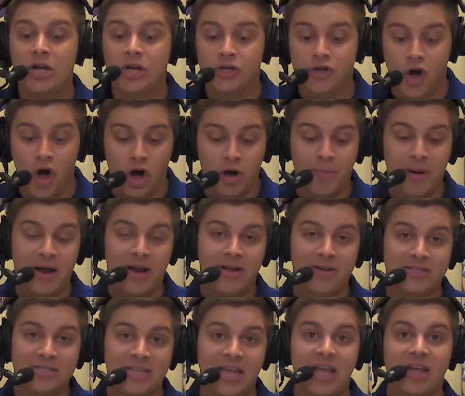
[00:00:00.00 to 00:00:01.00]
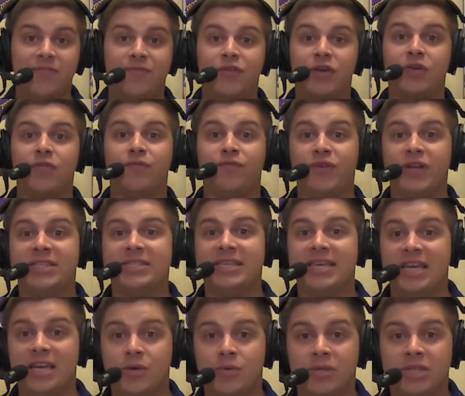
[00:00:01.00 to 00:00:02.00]
talk about how Stanfield fits
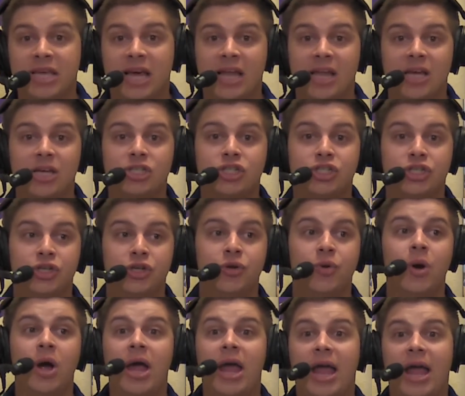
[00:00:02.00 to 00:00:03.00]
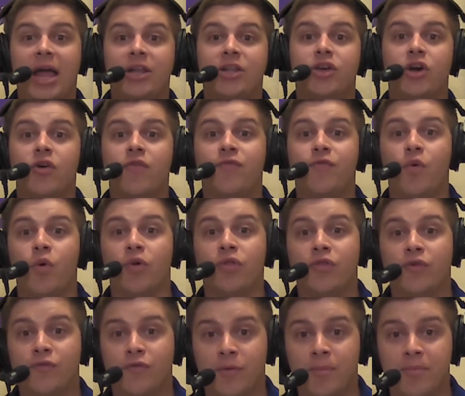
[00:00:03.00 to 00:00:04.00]
in with LSU, and go forth
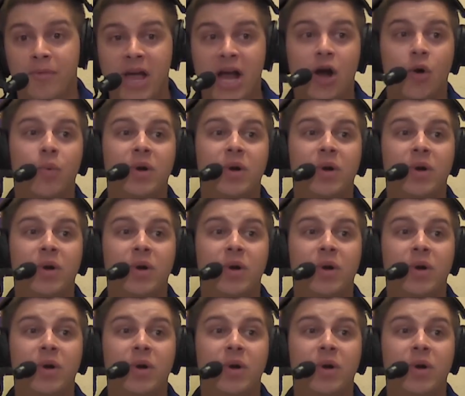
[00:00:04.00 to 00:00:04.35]
from there.